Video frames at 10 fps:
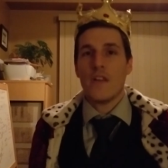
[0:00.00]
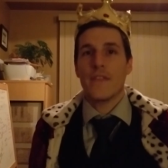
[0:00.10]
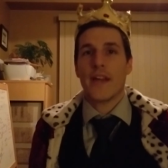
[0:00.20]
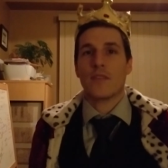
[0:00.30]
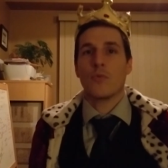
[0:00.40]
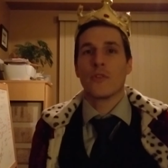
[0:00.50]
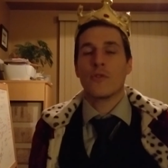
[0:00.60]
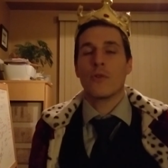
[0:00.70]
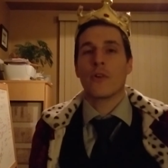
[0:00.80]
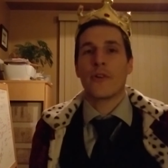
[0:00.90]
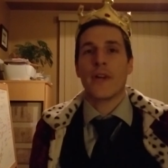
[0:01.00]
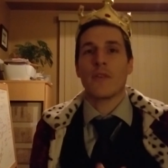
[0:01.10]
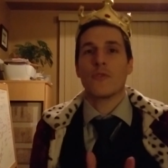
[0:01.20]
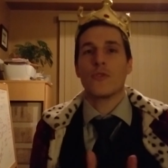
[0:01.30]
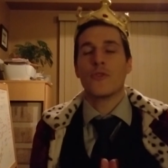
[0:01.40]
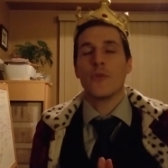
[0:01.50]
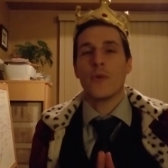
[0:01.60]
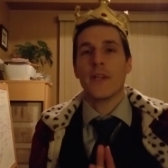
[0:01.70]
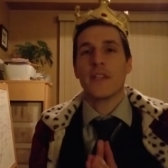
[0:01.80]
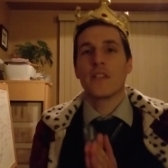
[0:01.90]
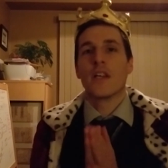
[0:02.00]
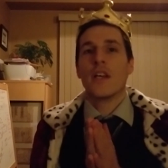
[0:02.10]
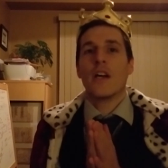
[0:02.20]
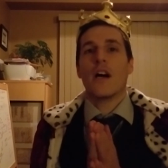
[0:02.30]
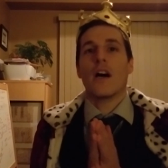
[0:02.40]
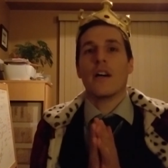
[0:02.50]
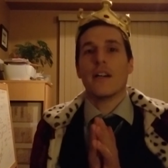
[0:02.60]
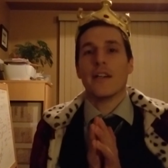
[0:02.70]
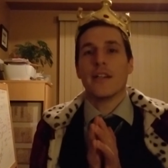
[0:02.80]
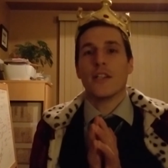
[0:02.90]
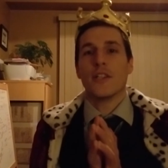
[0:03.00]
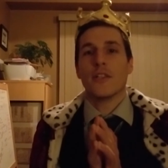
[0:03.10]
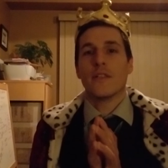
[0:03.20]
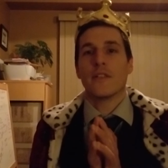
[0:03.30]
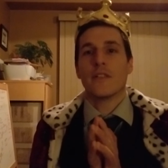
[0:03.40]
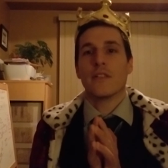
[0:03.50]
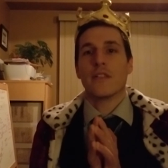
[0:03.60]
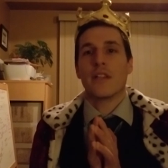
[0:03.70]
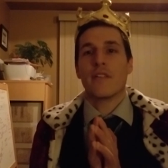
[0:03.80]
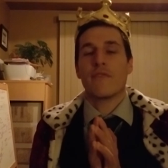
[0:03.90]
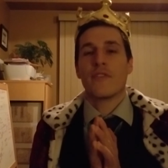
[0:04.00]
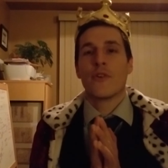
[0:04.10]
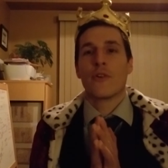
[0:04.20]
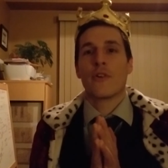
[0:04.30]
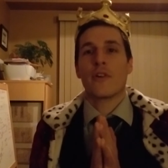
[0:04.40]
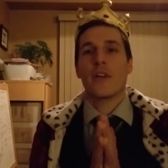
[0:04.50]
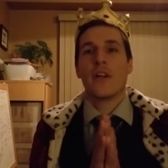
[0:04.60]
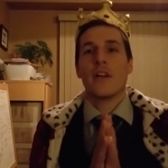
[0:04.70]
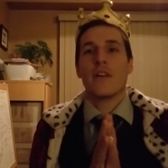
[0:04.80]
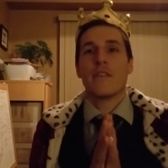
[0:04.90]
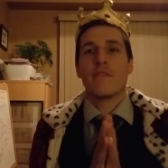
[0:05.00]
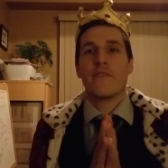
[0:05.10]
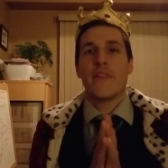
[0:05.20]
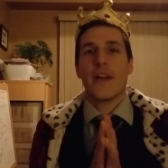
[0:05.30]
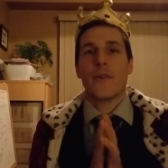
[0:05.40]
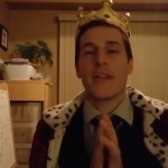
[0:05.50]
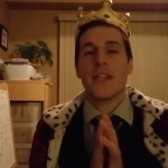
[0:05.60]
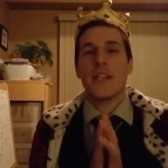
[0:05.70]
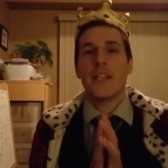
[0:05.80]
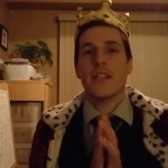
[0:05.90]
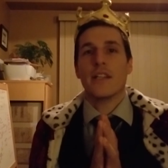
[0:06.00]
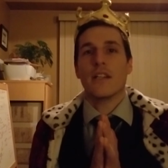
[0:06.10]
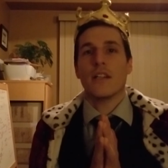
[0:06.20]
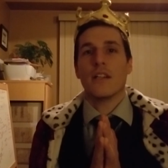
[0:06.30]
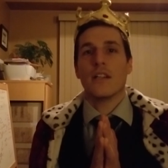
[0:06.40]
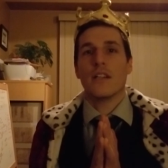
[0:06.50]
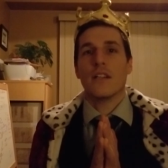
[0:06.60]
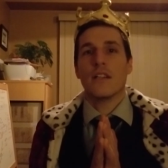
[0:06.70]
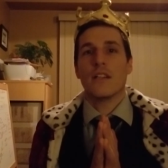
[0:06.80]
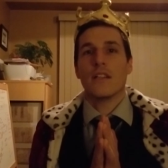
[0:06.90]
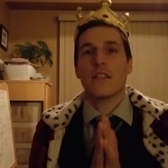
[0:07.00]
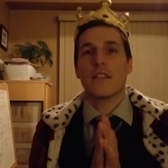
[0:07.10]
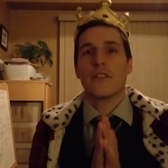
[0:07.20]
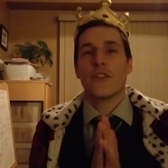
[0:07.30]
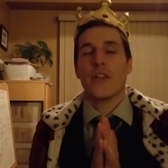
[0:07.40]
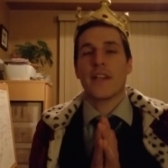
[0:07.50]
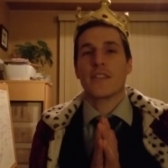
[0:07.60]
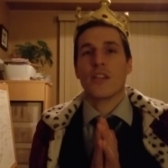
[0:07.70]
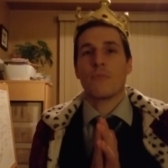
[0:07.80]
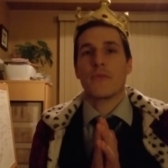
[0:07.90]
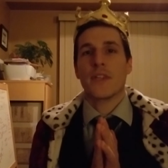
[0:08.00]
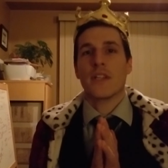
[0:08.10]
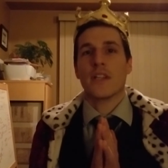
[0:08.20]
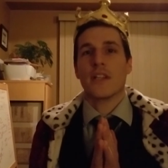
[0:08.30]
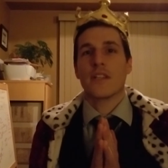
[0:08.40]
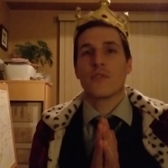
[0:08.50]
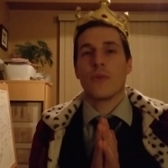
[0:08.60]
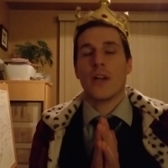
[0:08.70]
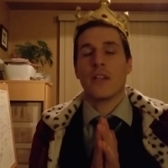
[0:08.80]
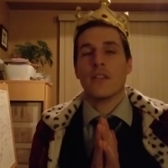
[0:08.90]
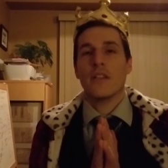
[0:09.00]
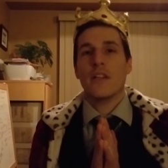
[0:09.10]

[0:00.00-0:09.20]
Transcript: that want to learn how to do it. Uh, if you're very uh, good at something as well,